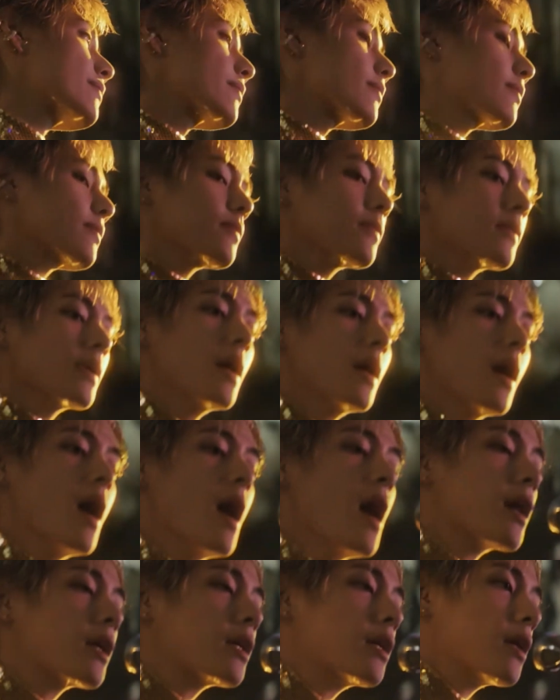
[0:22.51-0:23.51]
And
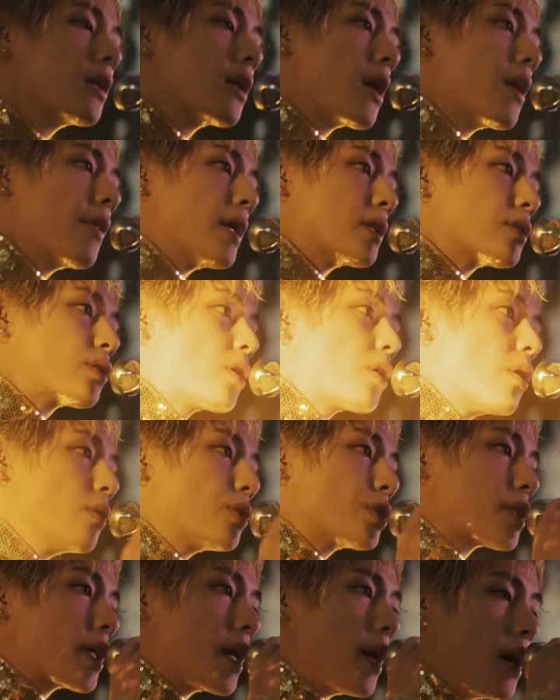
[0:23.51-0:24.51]
the question
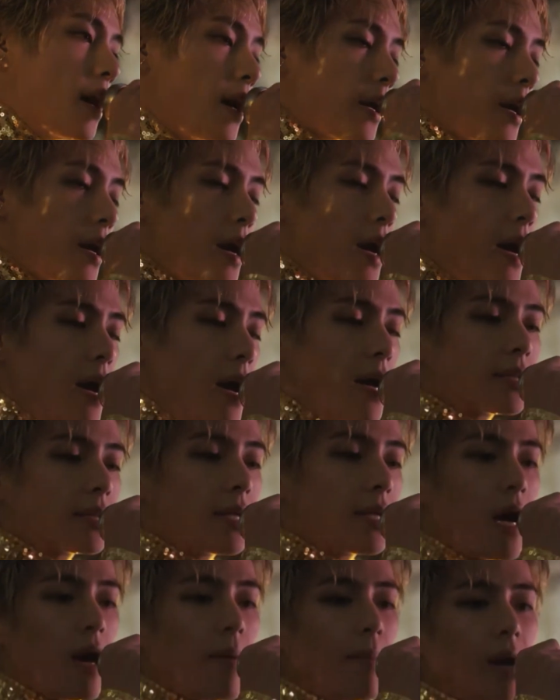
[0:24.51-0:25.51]
is, why is it
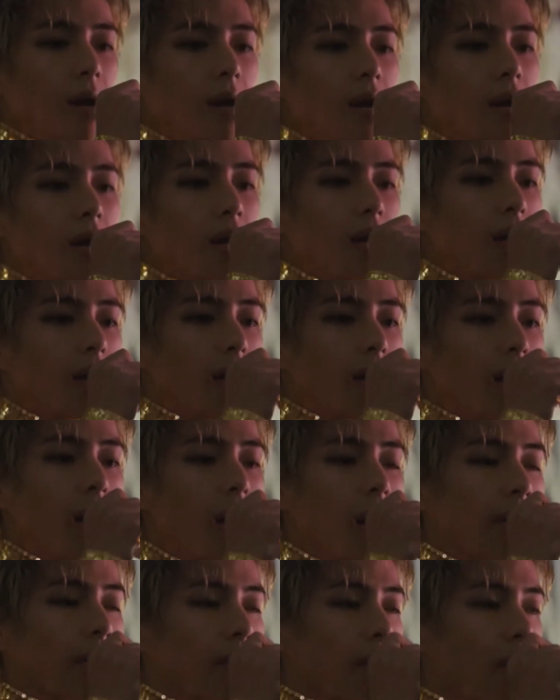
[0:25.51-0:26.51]
five songs? Why is
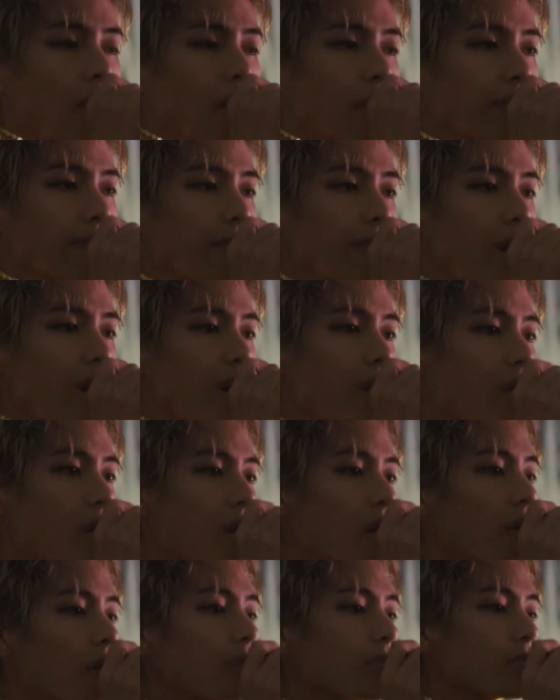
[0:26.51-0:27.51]
it so
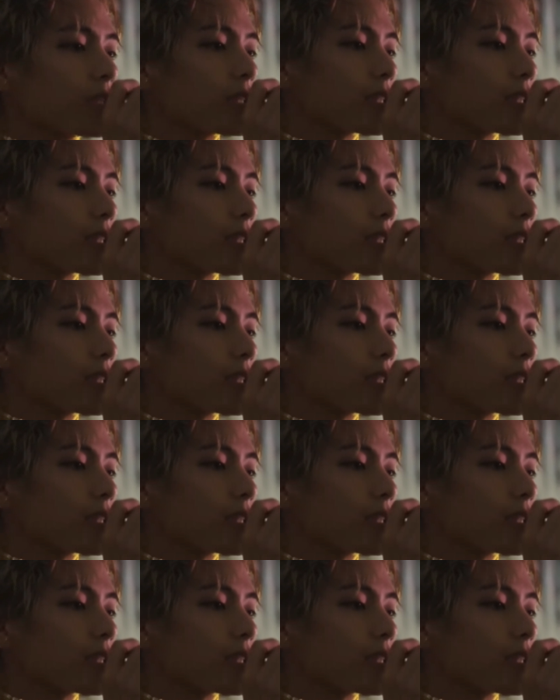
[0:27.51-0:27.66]
short?